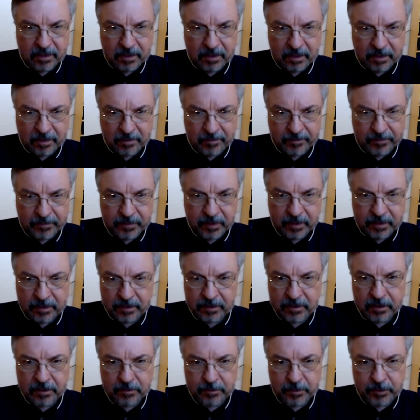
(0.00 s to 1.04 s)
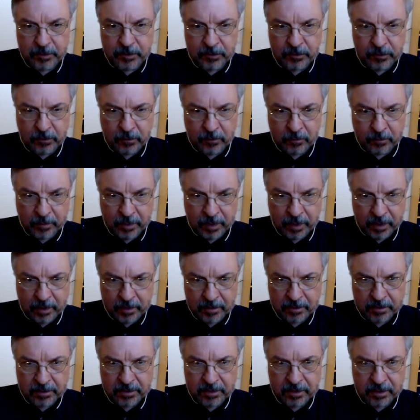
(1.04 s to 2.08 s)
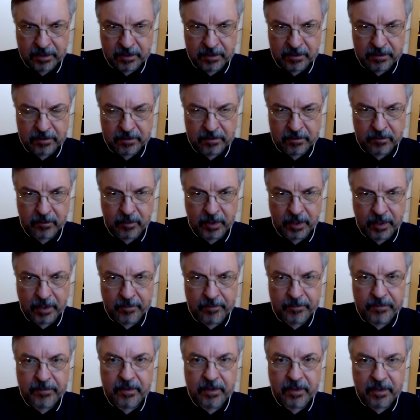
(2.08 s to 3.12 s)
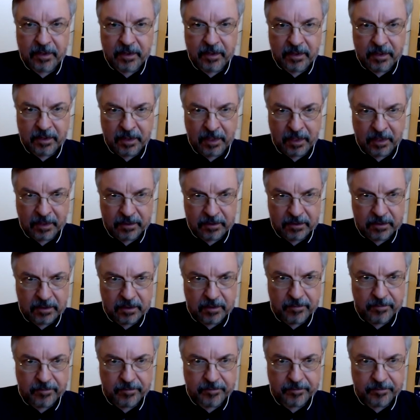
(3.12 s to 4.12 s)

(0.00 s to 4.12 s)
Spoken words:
And this has been shown by other centers as well. Next.